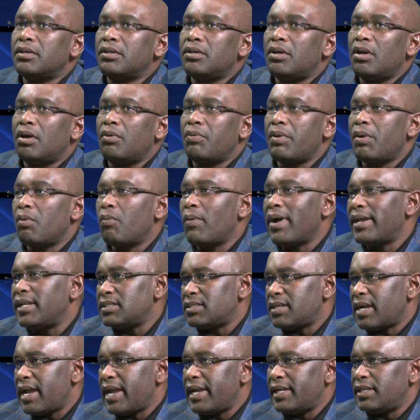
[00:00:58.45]
knowing what
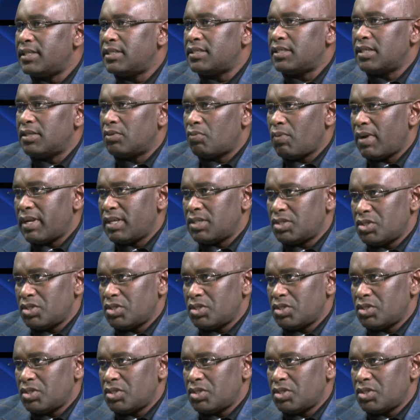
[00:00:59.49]
is right and what is